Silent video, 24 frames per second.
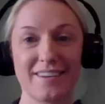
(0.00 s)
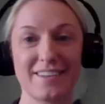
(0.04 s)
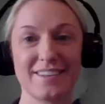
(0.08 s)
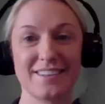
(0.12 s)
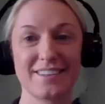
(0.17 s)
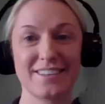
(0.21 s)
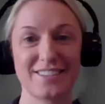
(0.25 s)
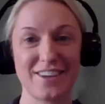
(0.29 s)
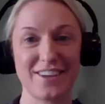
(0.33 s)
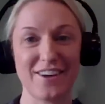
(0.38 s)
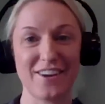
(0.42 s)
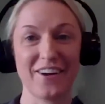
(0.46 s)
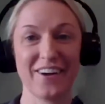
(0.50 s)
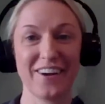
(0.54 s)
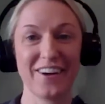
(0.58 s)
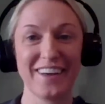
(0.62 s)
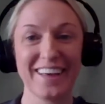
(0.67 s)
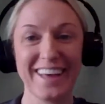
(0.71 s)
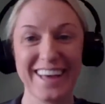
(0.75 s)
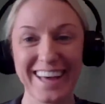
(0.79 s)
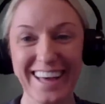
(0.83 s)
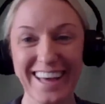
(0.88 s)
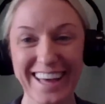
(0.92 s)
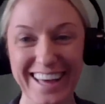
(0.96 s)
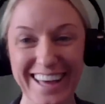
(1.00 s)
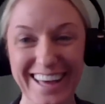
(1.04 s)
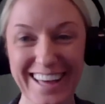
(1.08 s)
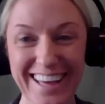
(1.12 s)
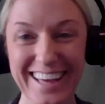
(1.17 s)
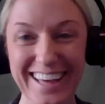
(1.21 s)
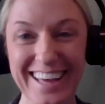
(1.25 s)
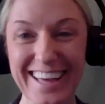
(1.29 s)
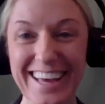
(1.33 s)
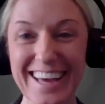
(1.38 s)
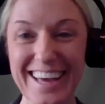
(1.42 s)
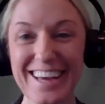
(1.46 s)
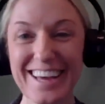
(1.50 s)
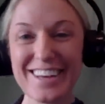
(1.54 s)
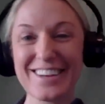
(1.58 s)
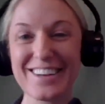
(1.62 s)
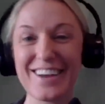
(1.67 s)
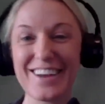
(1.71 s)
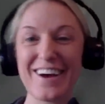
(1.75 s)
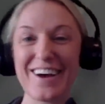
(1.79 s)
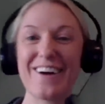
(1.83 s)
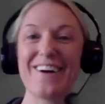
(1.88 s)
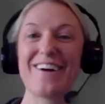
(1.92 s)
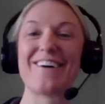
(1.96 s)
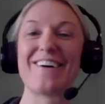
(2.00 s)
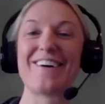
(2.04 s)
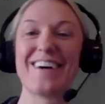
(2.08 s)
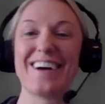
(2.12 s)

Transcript: No. So. Oh, okay. No. Wait, whose